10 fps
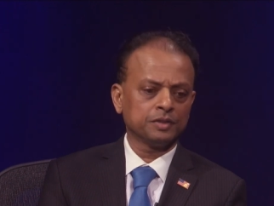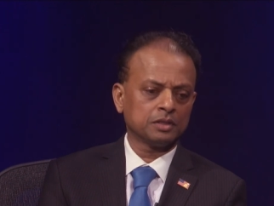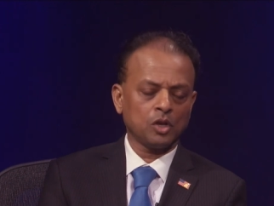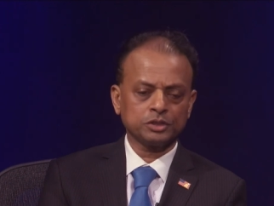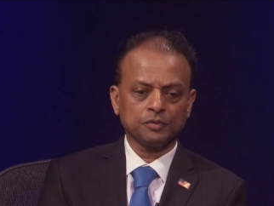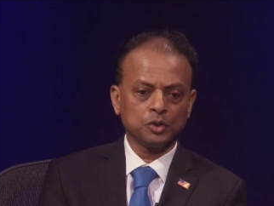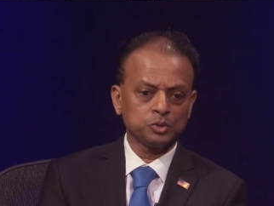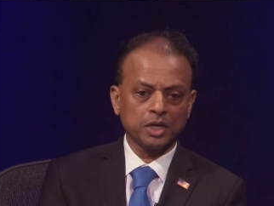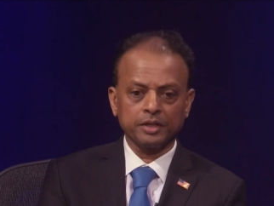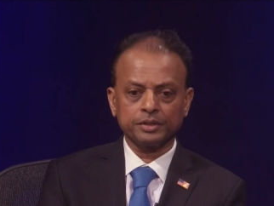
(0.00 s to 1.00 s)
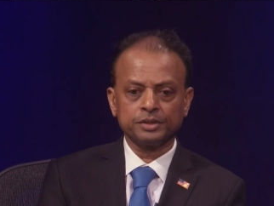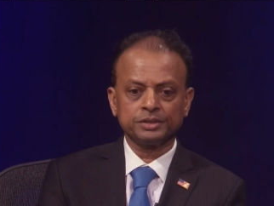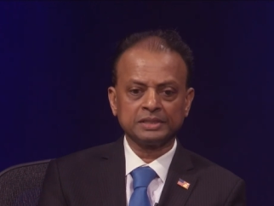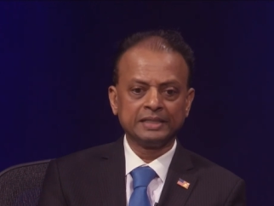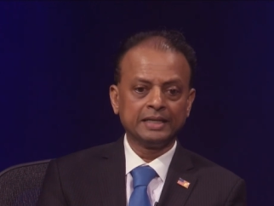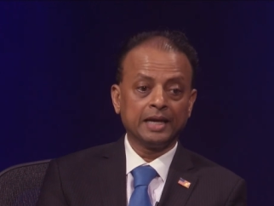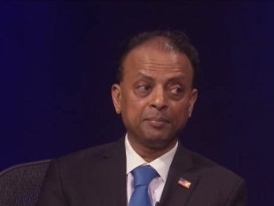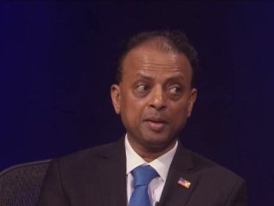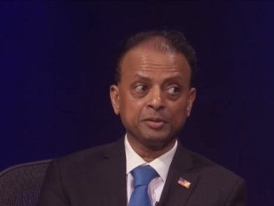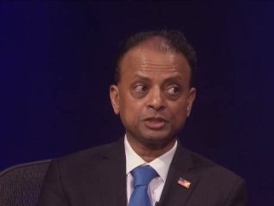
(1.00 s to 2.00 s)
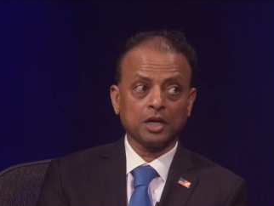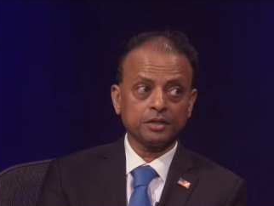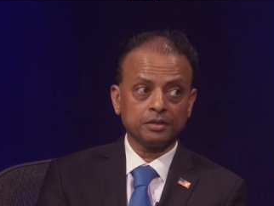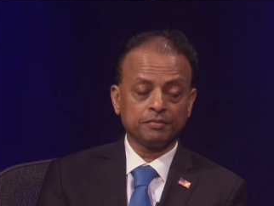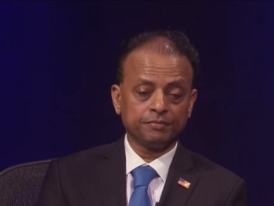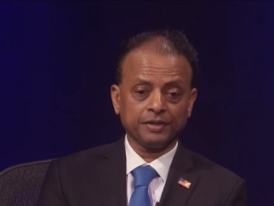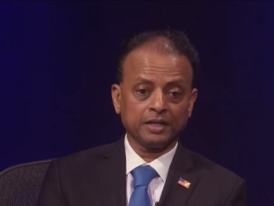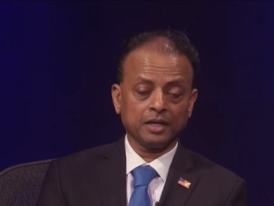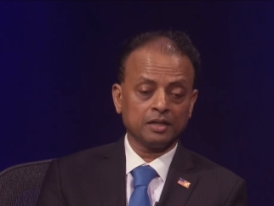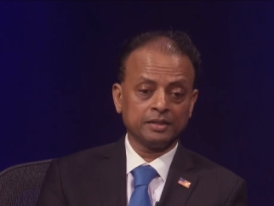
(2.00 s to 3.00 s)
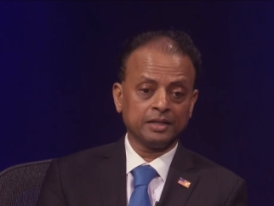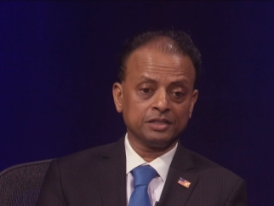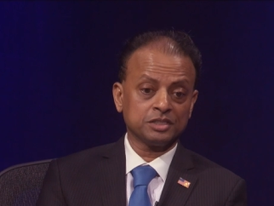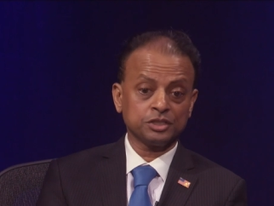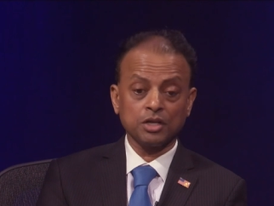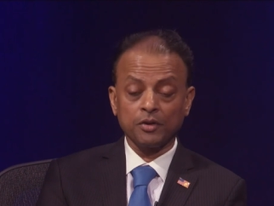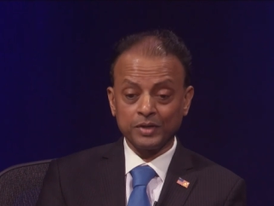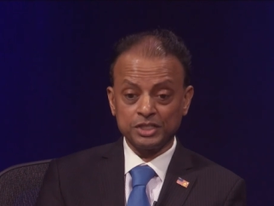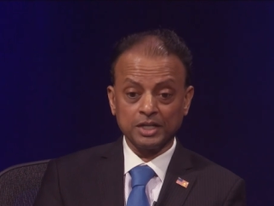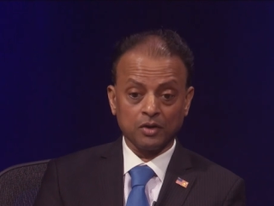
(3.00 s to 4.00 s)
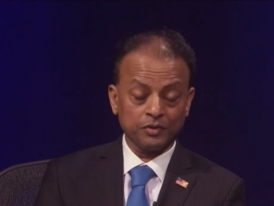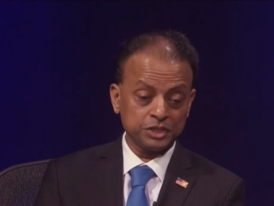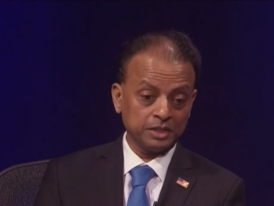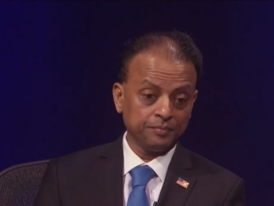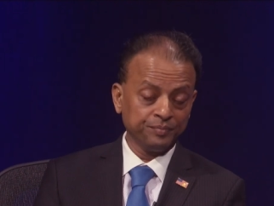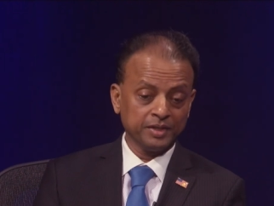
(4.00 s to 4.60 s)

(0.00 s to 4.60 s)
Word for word: with lots of news articles and people started figuring out, they, they started reaching out, Rishi,